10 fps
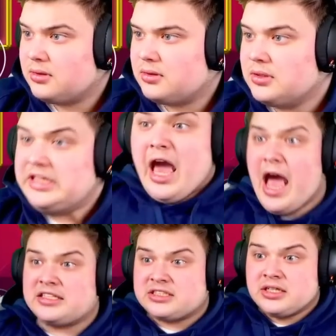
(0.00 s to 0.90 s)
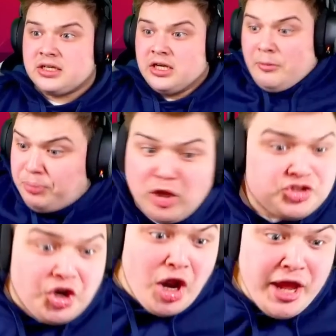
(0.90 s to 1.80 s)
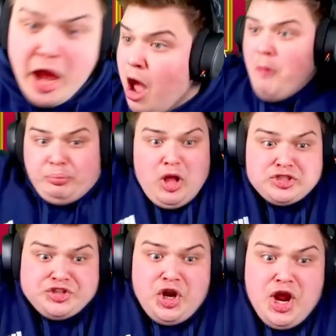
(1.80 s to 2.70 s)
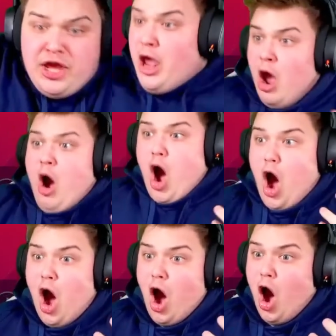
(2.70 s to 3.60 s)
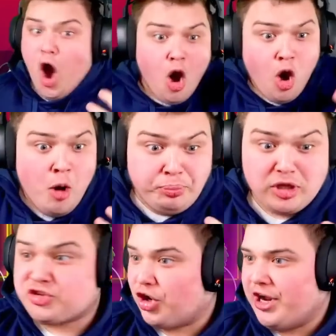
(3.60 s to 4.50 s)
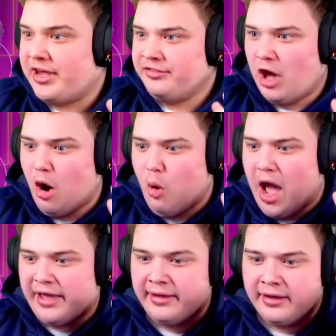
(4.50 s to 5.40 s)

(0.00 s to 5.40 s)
Yes! Plus three! Plus three! Oh! Plus three! No way!